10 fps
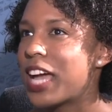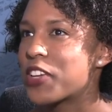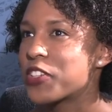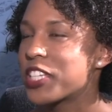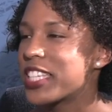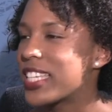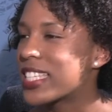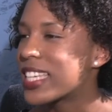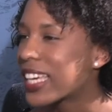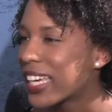Naturally
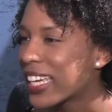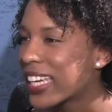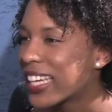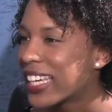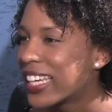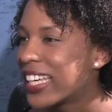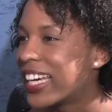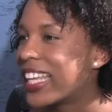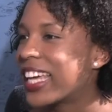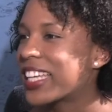Niecy.
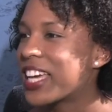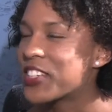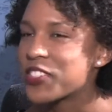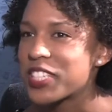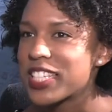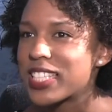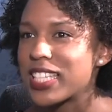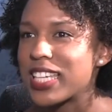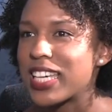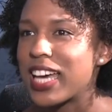I like Naturally
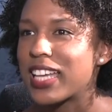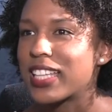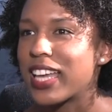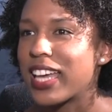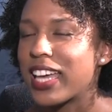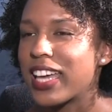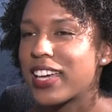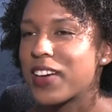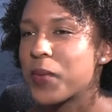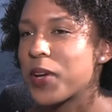Niecy. I
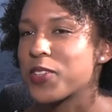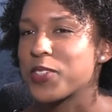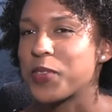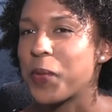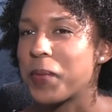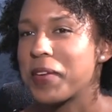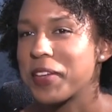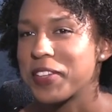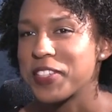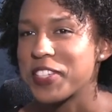like, oh my gosh, there's so
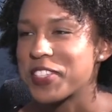many.